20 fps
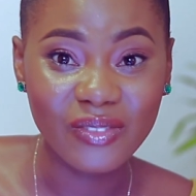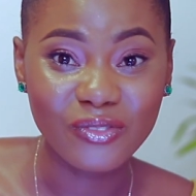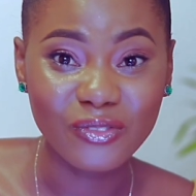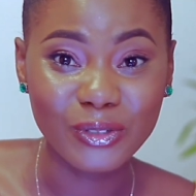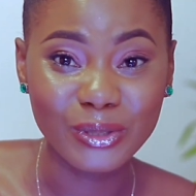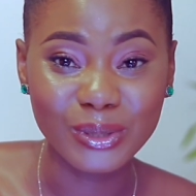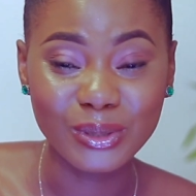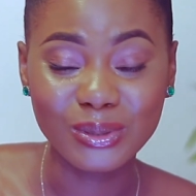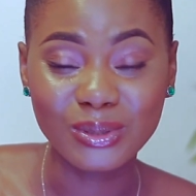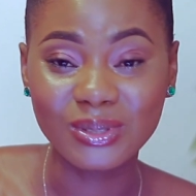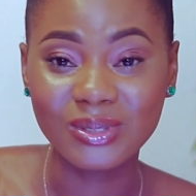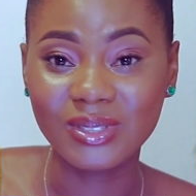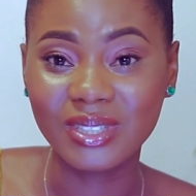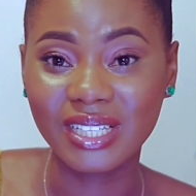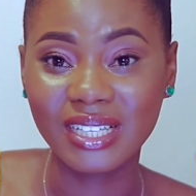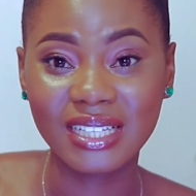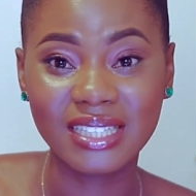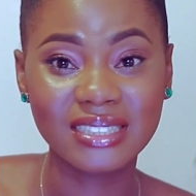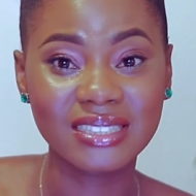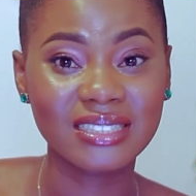for you to
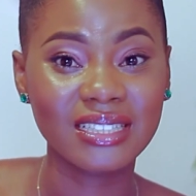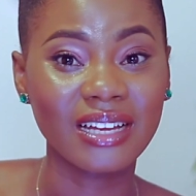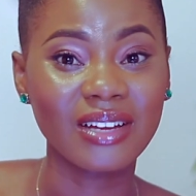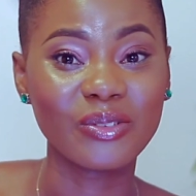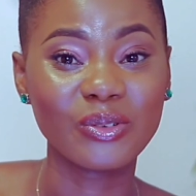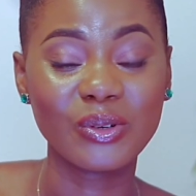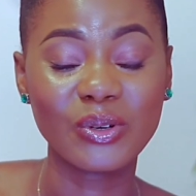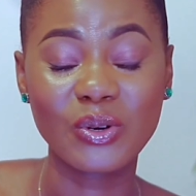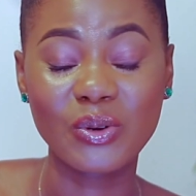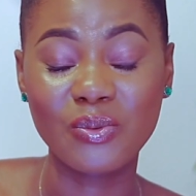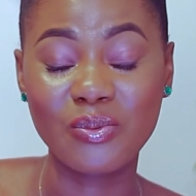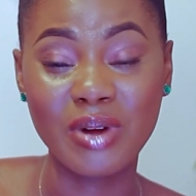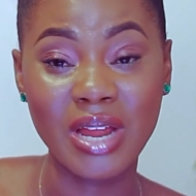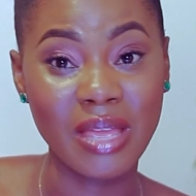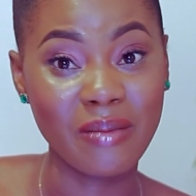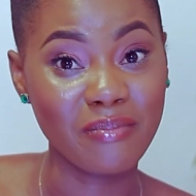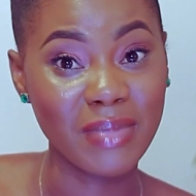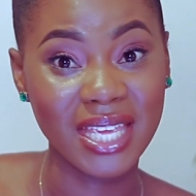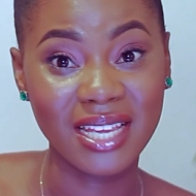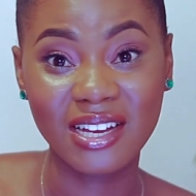get
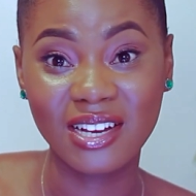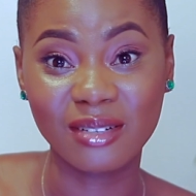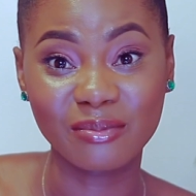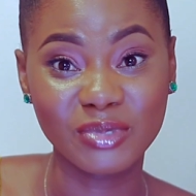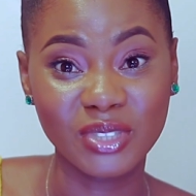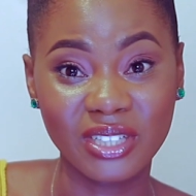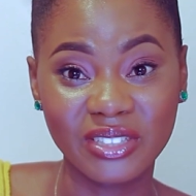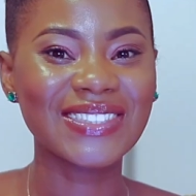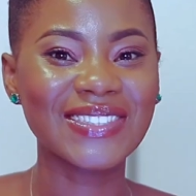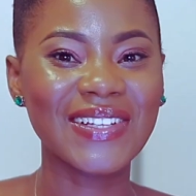great makeup done.